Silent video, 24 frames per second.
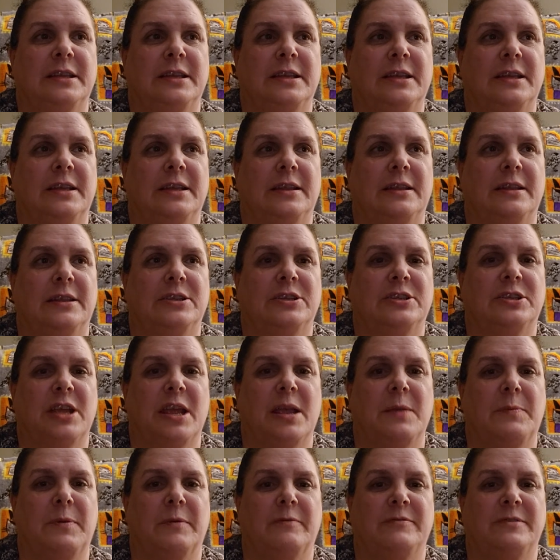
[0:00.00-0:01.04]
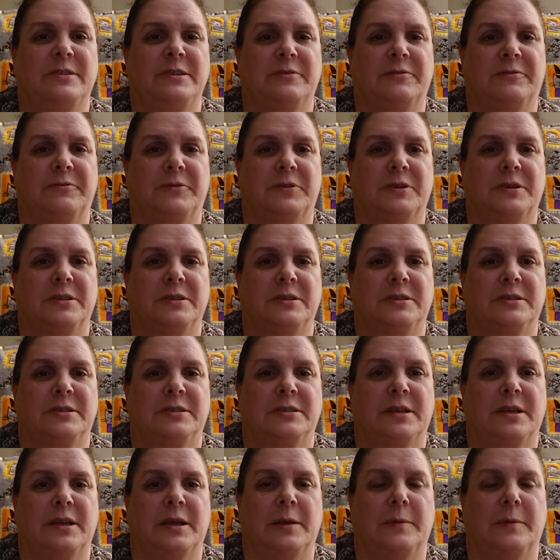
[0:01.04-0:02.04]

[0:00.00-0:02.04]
in the shape of different,